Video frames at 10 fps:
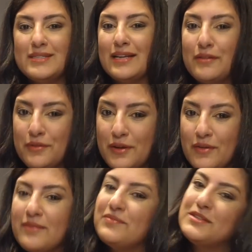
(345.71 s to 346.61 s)
including
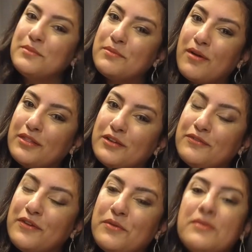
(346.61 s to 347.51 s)
someone brought their
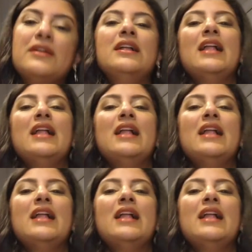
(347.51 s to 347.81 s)
phone,